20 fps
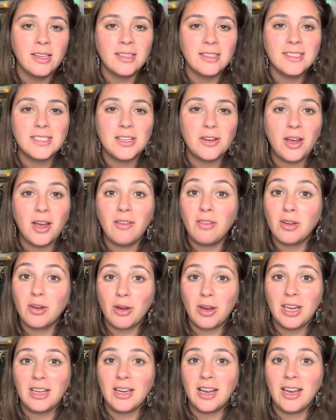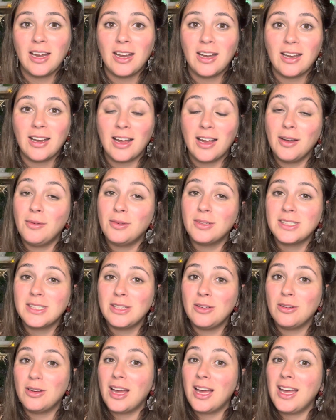So have a great night, and I will see
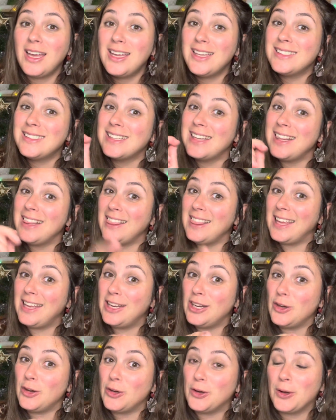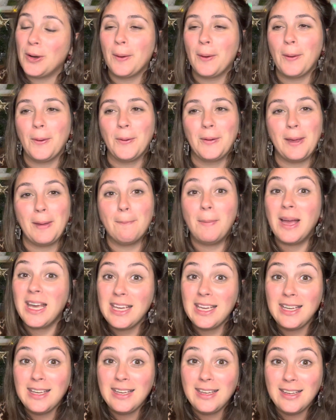you guys later. Okay,
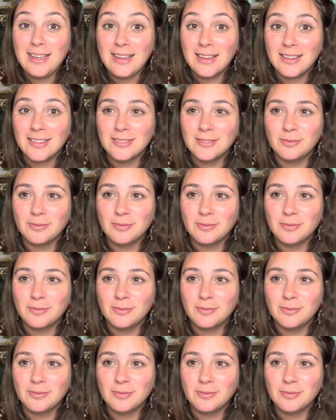bye.